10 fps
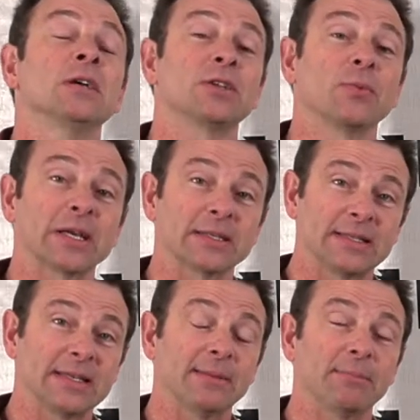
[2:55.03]
so we can
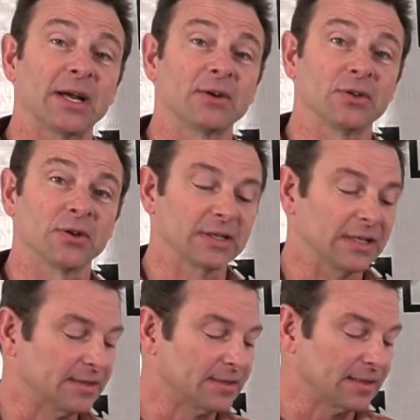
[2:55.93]
see it better during
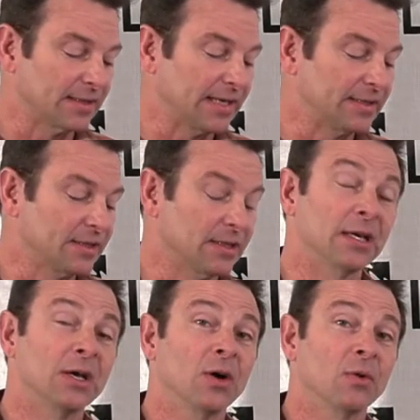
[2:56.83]
the
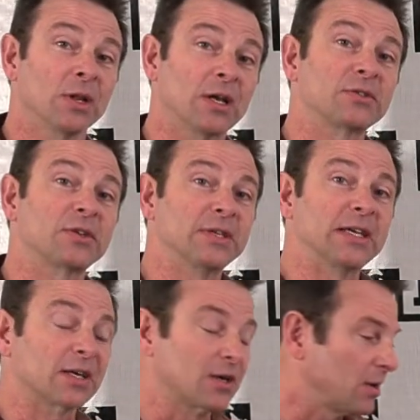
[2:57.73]
installation. We'll also
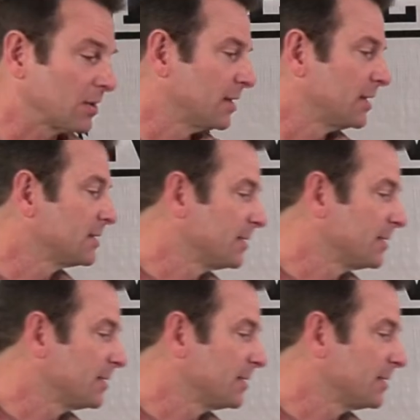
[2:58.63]
need a caulk gun